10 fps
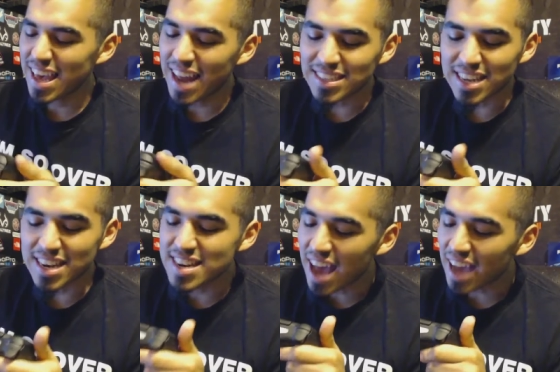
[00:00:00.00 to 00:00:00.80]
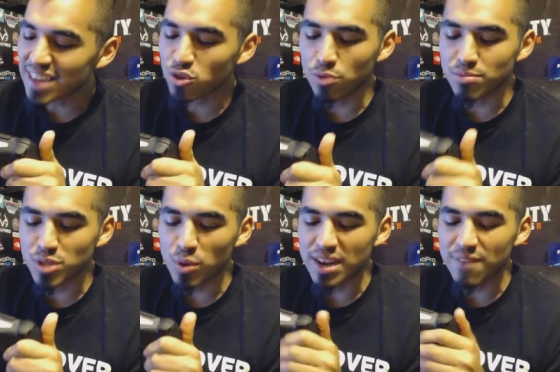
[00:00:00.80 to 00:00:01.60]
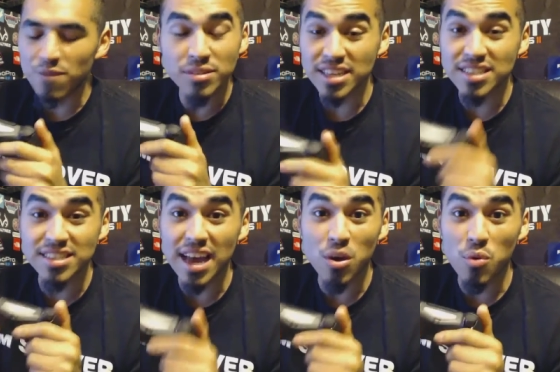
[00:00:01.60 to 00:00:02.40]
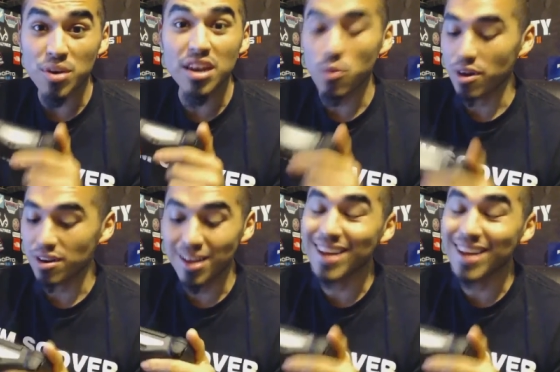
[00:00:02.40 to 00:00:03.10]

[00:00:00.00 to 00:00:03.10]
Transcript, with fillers: It has a nice grip to it and it feels like it's not going anywhere. And